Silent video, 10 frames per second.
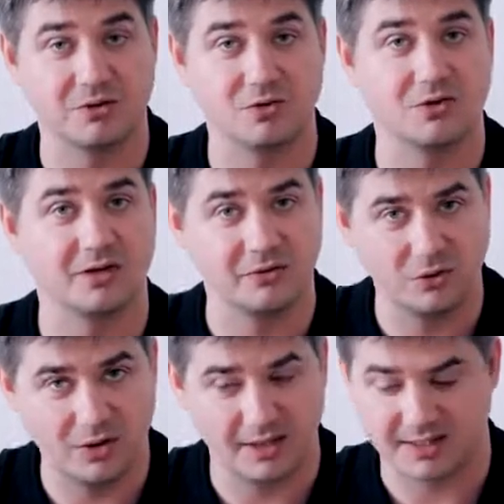into the
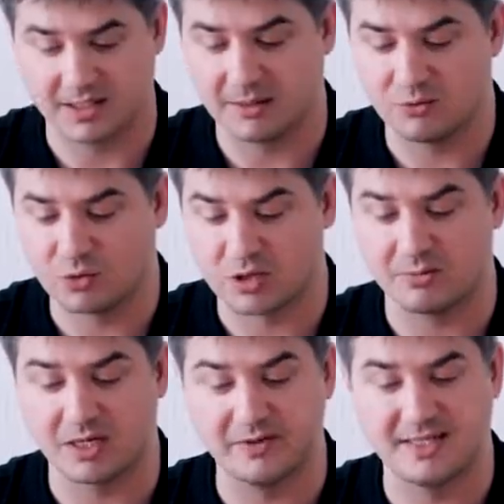PLC Secure
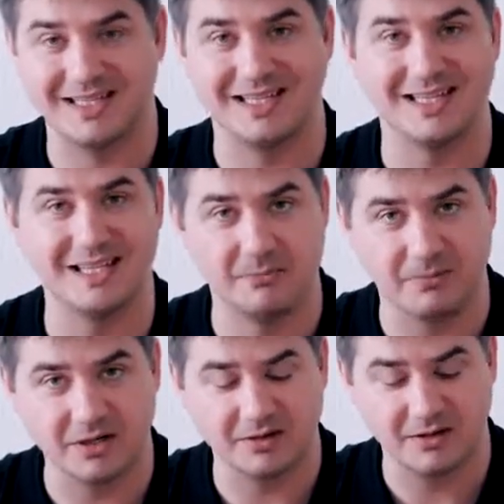Box.
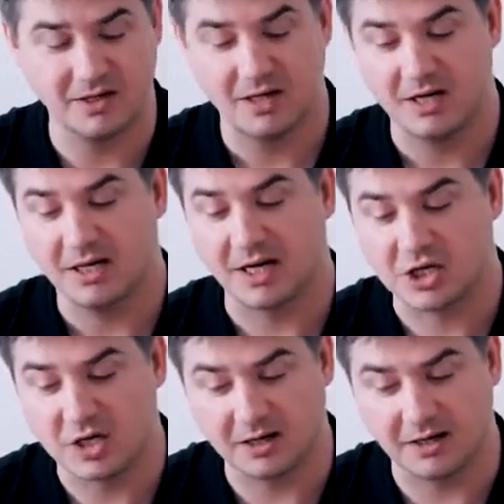To do this,
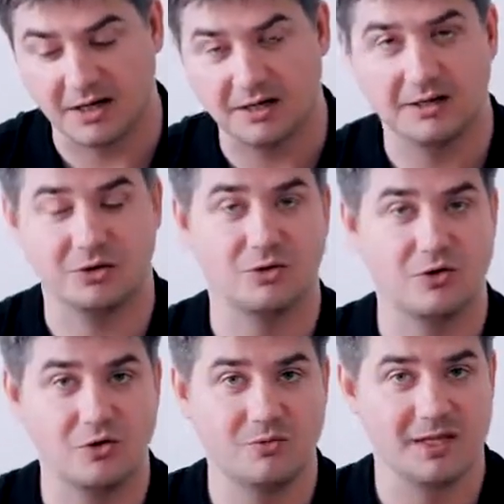I enter
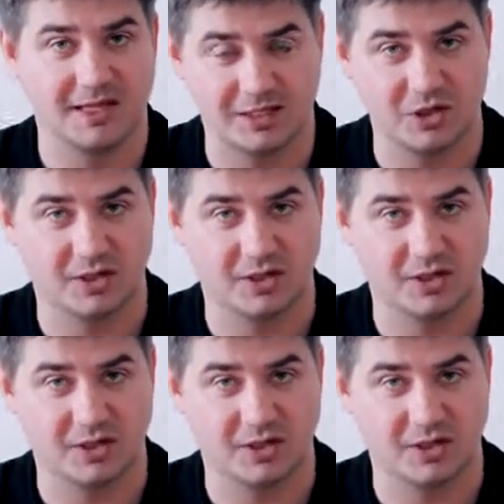in the field